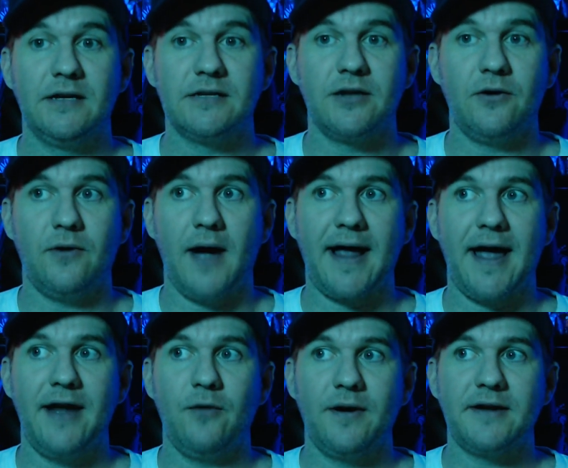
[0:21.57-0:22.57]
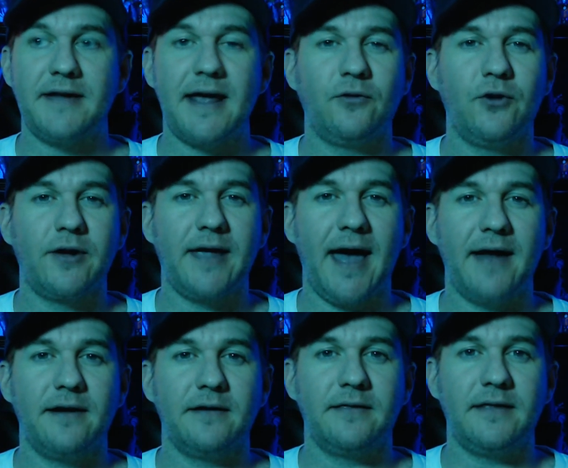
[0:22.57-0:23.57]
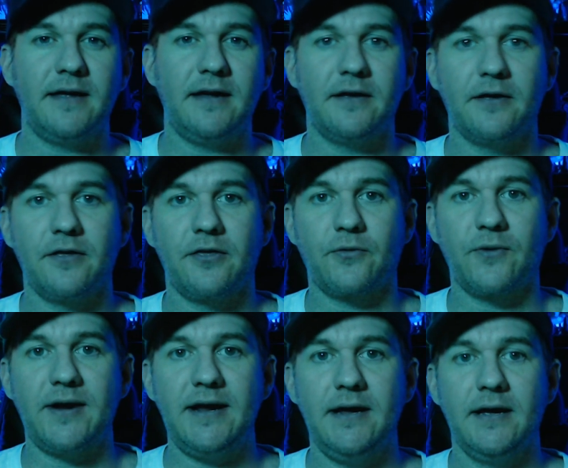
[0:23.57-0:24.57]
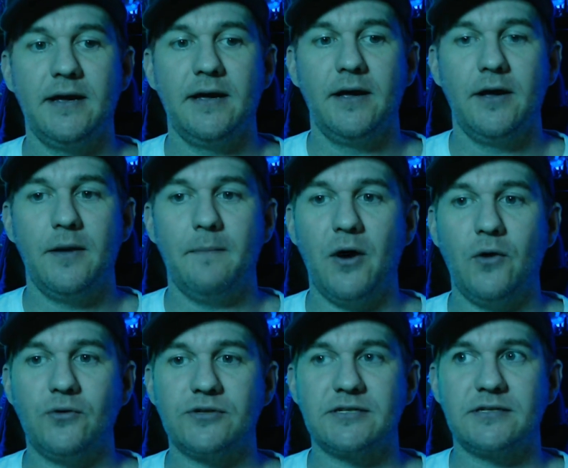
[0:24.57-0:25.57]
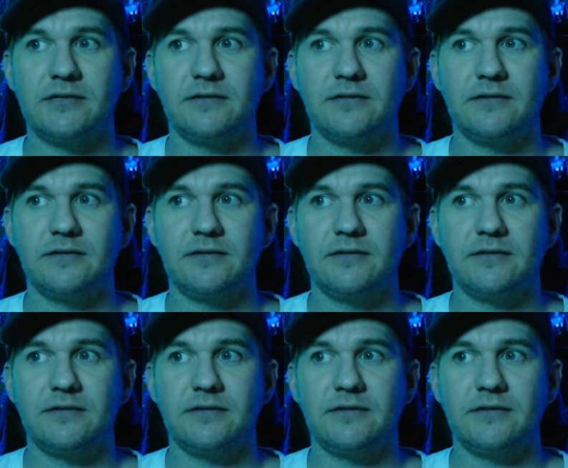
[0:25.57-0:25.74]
So I kind of want to take a look at the three most,